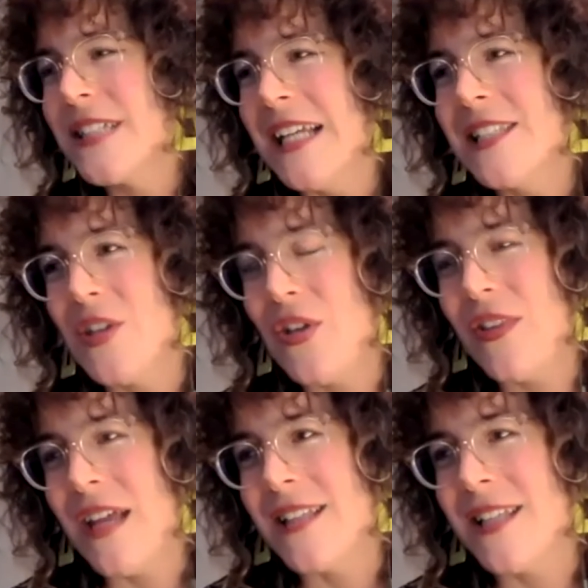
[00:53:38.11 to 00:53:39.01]
And so
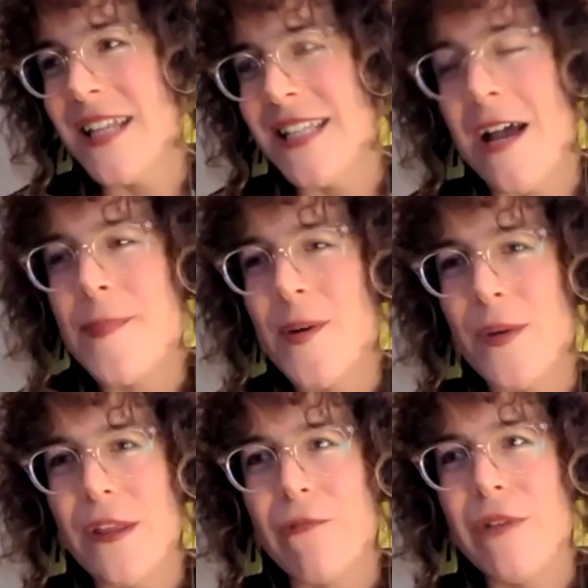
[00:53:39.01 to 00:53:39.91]
that's an example where
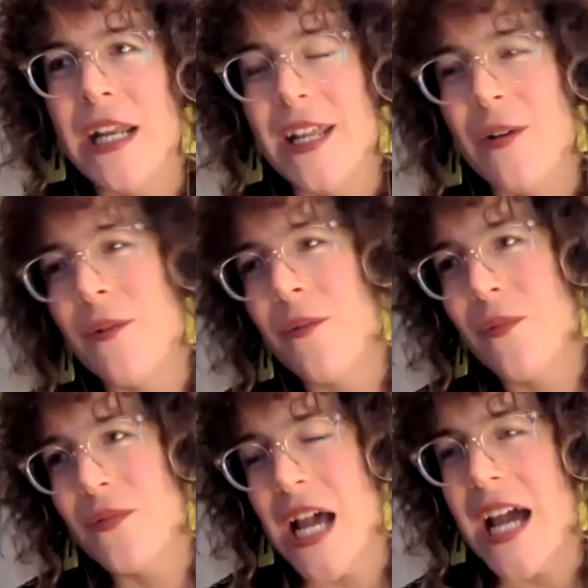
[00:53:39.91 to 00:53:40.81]
the written
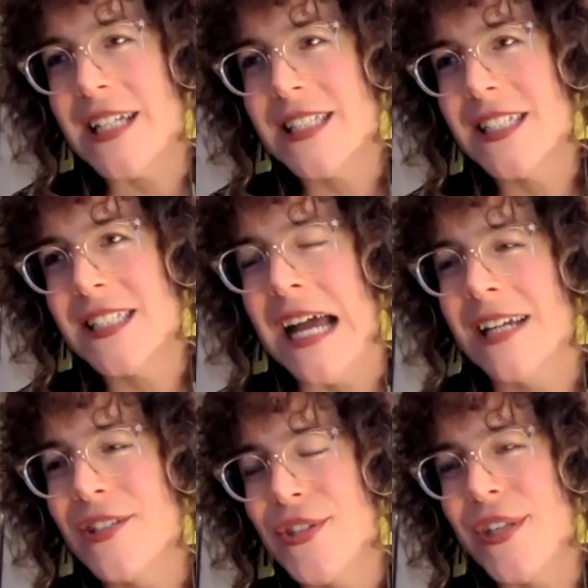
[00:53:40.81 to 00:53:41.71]
text is
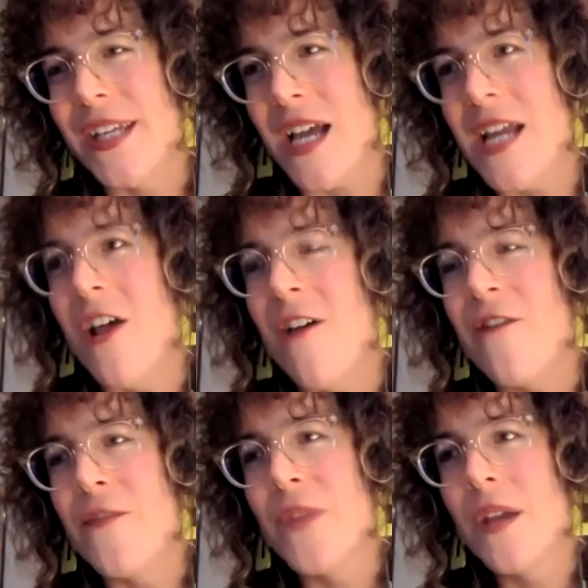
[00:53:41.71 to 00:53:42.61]
actually kind of
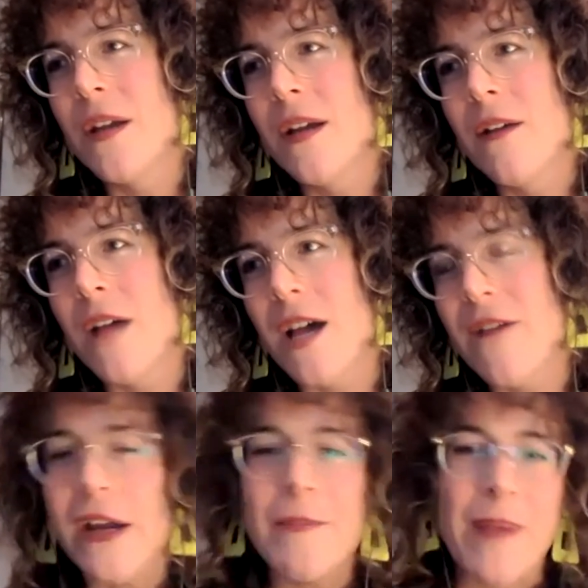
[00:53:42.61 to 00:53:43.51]

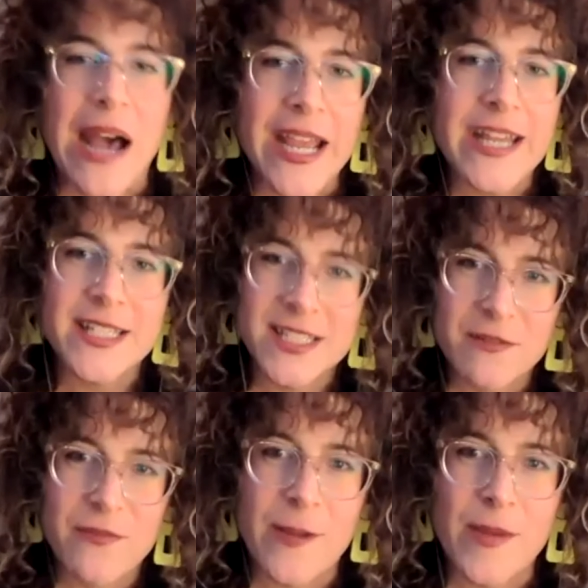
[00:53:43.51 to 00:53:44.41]
very biased
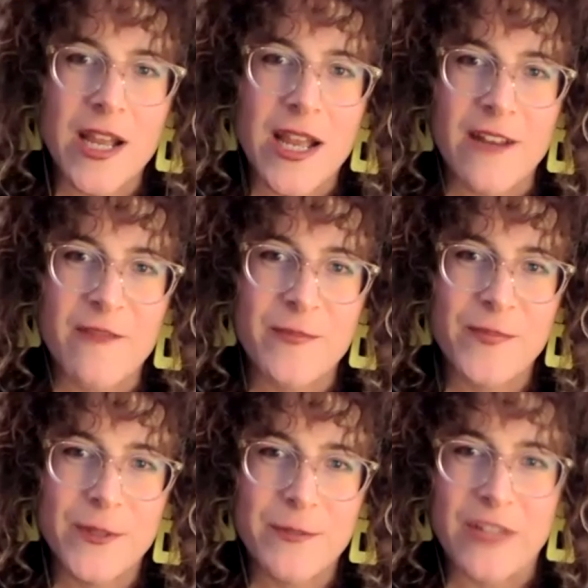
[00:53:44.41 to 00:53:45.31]
from a kind of
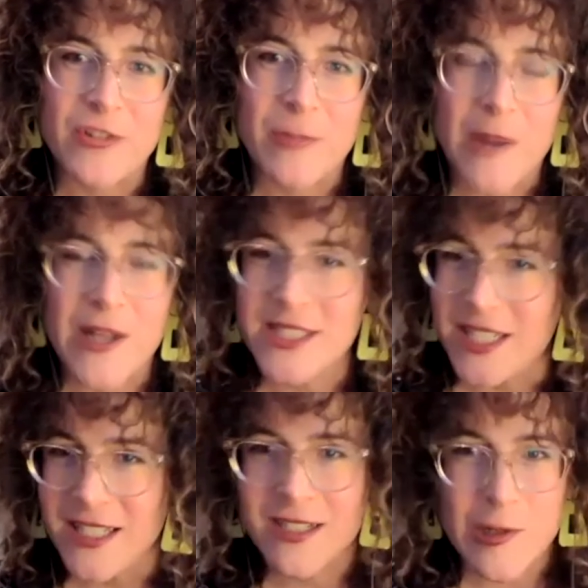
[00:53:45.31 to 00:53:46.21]

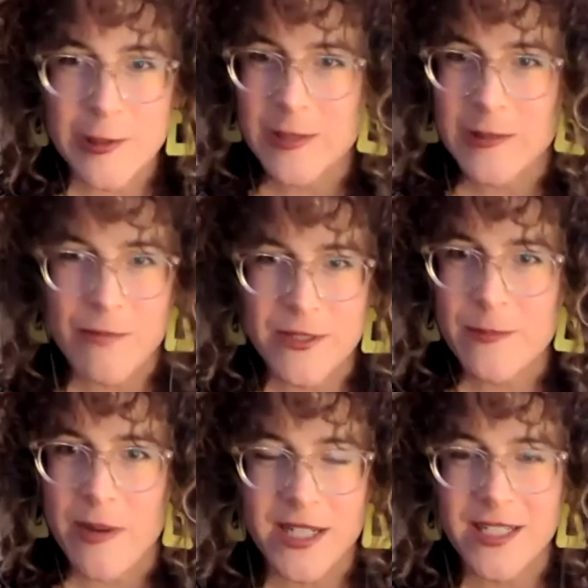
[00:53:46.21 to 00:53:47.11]
metropolitan coastal
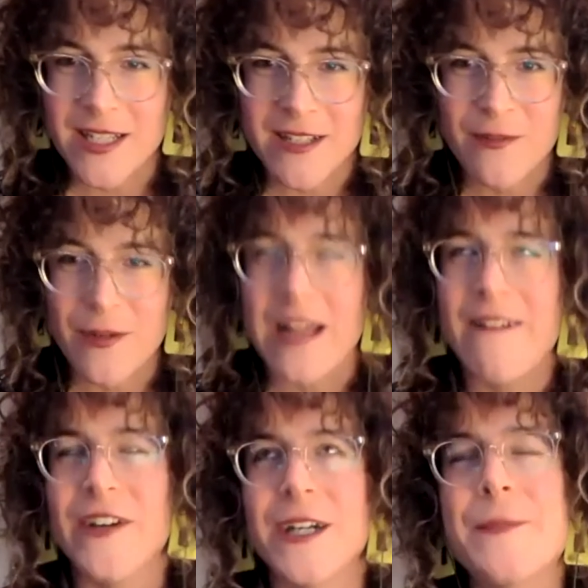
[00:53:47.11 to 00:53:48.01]
perspective,
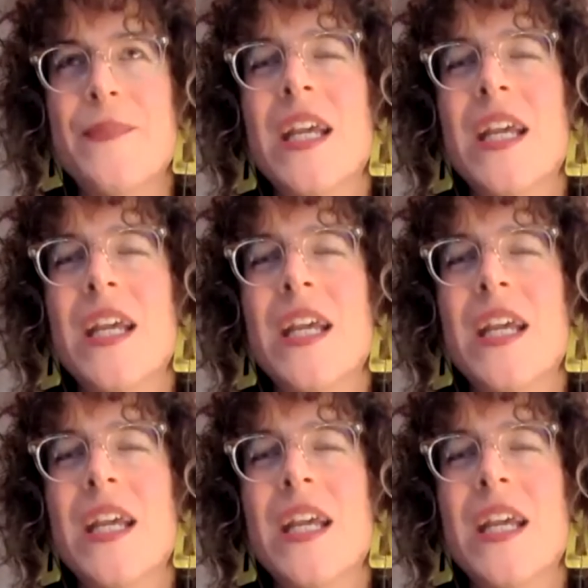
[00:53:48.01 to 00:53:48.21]
whatever.